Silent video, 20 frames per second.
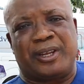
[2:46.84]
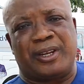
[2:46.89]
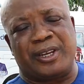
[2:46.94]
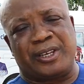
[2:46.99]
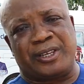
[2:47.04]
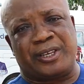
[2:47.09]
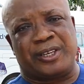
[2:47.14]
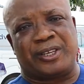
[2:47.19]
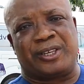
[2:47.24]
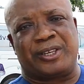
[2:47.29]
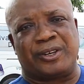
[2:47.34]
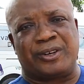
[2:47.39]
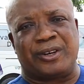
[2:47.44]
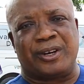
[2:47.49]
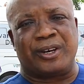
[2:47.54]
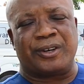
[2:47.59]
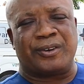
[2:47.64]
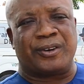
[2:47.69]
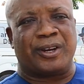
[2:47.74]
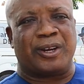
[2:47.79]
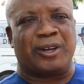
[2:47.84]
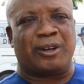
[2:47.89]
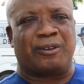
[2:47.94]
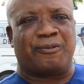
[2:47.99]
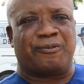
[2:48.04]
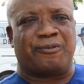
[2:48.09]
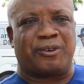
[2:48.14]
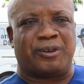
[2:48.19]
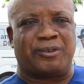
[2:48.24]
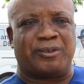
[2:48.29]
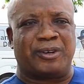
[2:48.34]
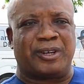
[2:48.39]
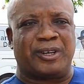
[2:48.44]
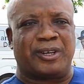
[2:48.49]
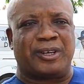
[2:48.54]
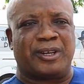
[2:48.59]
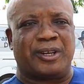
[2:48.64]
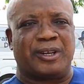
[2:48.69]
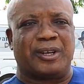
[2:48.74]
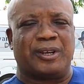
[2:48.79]
This is really, really
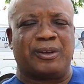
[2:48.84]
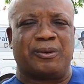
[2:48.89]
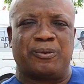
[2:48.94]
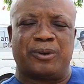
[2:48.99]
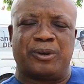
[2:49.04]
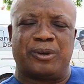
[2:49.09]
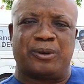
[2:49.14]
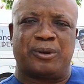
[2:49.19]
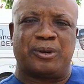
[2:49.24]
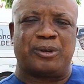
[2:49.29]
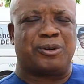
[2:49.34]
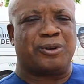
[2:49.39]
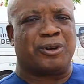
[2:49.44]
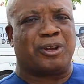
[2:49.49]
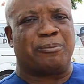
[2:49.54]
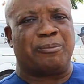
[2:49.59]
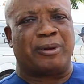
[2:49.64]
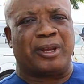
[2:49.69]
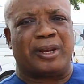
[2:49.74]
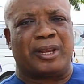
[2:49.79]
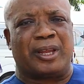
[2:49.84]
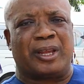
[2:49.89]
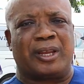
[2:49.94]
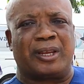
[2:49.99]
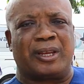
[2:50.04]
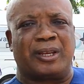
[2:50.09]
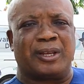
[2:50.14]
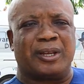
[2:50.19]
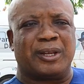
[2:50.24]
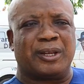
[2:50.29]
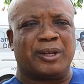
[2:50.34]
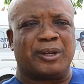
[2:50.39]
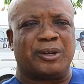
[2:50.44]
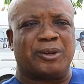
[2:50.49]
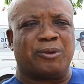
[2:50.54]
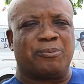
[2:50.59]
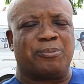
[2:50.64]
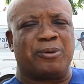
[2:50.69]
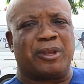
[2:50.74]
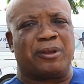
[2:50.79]
unfortunate. We know Joe Omene
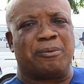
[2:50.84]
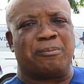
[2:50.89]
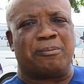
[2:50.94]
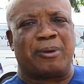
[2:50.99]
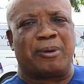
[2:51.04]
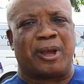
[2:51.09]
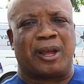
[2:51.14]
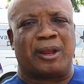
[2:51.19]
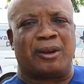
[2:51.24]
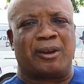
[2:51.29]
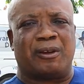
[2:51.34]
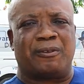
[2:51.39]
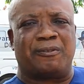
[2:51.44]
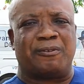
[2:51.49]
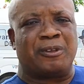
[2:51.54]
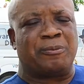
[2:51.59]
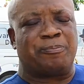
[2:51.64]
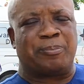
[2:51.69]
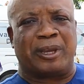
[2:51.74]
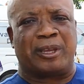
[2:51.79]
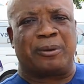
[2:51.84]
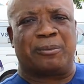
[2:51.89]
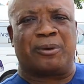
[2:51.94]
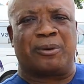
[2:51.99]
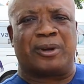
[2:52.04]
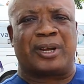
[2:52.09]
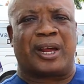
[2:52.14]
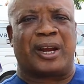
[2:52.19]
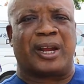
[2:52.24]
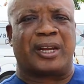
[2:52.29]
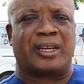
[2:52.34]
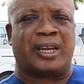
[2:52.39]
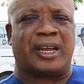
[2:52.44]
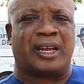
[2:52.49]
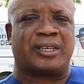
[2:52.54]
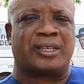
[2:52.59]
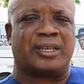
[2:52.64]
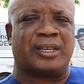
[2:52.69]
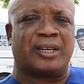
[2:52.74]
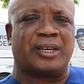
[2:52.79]
to be a man of impeccable
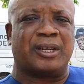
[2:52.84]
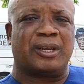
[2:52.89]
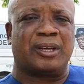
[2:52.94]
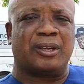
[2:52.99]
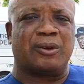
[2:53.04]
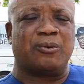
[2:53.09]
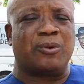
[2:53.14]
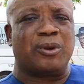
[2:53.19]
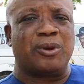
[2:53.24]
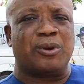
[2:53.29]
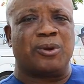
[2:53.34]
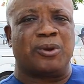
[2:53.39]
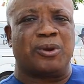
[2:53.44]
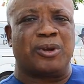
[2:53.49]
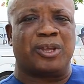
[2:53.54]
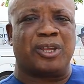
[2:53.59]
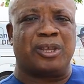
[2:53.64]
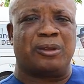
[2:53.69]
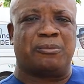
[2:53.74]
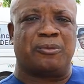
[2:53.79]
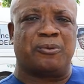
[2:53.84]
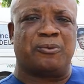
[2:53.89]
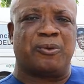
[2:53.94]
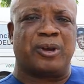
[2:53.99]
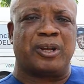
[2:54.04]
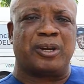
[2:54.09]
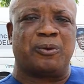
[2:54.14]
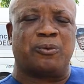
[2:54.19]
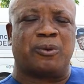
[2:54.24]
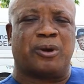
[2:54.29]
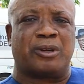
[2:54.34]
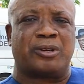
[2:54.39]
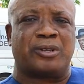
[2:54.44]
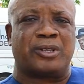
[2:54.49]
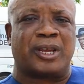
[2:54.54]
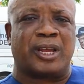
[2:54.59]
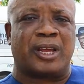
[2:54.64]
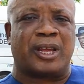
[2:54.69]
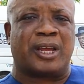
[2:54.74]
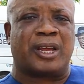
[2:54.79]
characters. We know him when he was
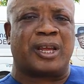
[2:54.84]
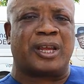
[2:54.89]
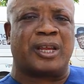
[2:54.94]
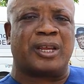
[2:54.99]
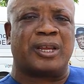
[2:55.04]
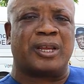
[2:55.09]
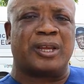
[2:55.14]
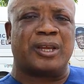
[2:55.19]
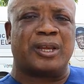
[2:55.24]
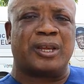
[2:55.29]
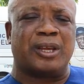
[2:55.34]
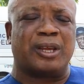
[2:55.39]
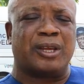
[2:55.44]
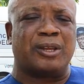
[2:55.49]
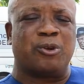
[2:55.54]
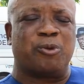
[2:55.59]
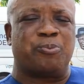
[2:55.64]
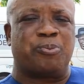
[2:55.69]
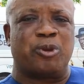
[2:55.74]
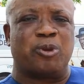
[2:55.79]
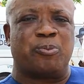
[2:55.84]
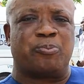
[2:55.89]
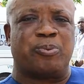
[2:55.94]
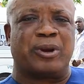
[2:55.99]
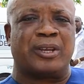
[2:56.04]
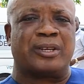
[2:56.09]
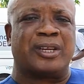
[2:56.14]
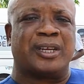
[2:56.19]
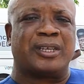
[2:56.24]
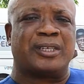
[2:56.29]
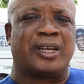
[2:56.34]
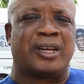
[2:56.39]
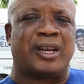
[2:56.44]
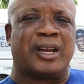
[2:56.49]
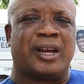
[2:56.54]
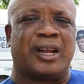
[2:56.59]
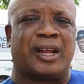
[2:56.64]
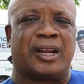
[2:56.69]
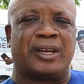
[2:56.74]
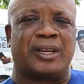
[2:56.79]
UPU President
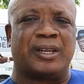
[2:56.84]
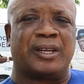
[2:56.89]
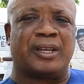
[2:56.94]
General.